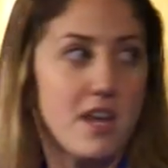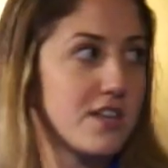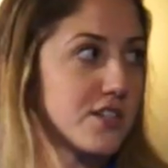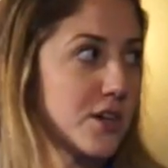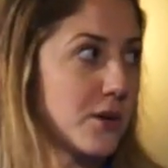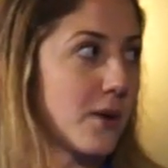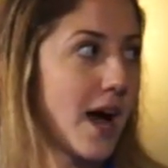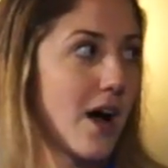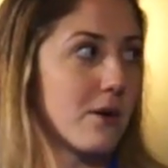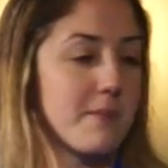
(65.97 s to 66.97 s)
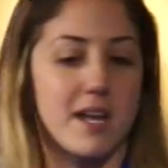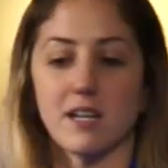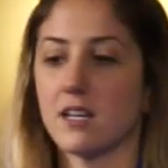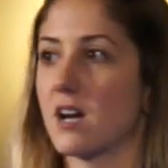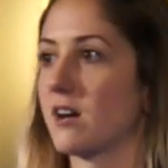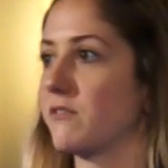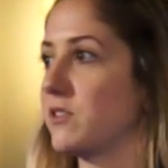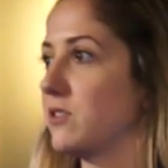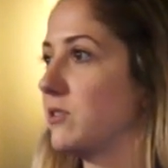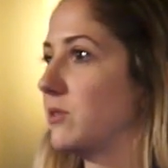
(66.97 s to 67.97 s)
So how many of
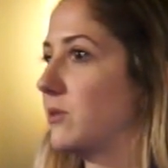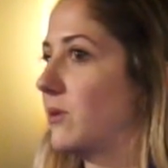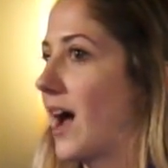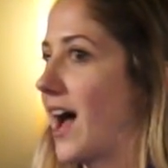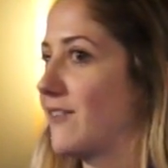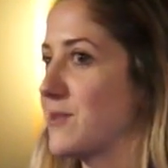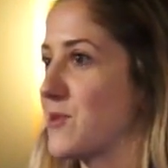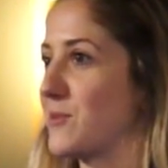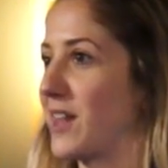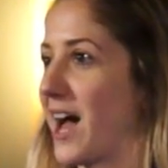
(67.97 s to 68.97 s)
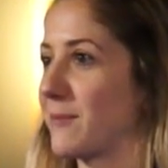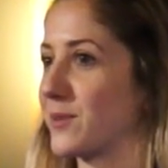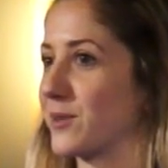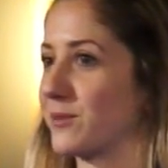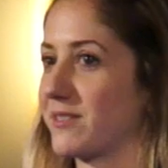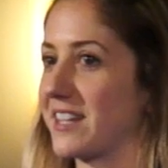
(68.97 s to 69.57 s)
you have a mobile app or